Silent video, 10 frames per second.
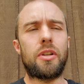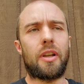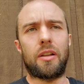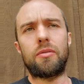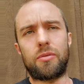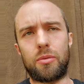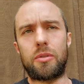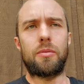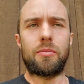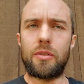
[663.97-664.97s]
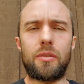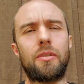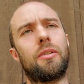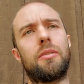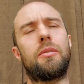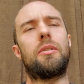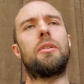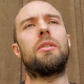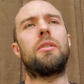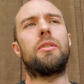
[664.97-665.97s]
again for
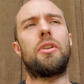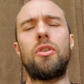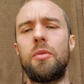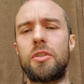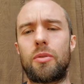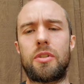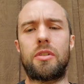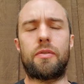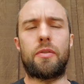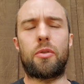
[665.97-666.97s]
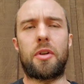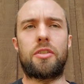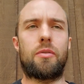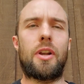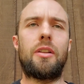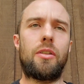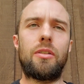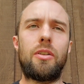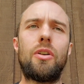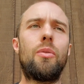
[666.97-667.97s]
the human sources of information, right?
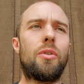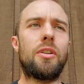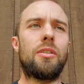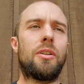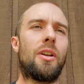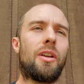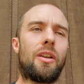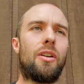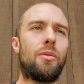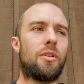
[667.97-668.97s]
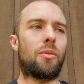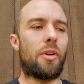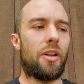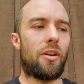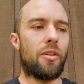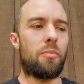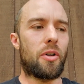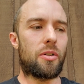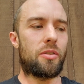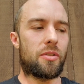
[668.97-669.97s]
You don't want to read all the
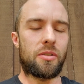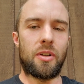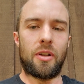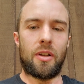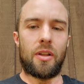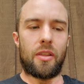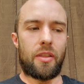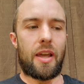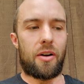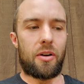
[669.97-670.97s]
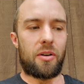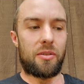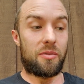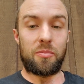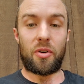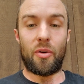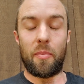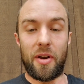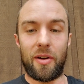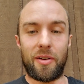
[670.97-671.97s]
books that are
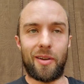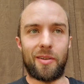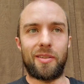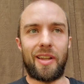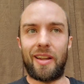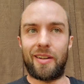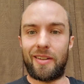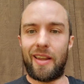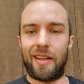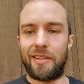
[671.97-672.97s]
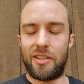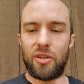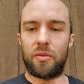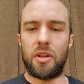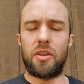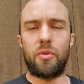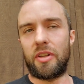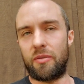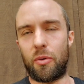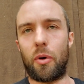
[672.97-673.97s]
pro-America and anti-Soviet
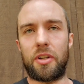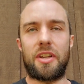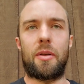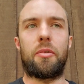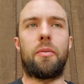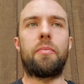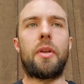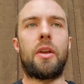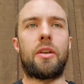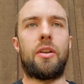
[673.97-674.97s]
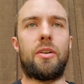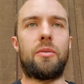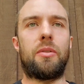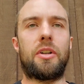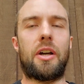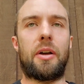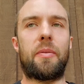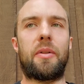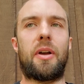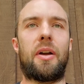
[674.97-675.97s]
Union, for example. You don't want
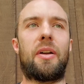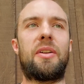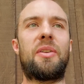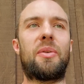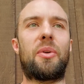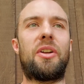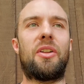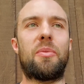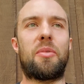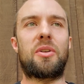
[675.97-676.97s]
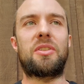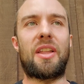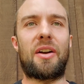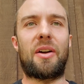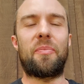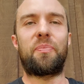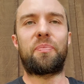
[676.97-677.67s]
to read all the books that are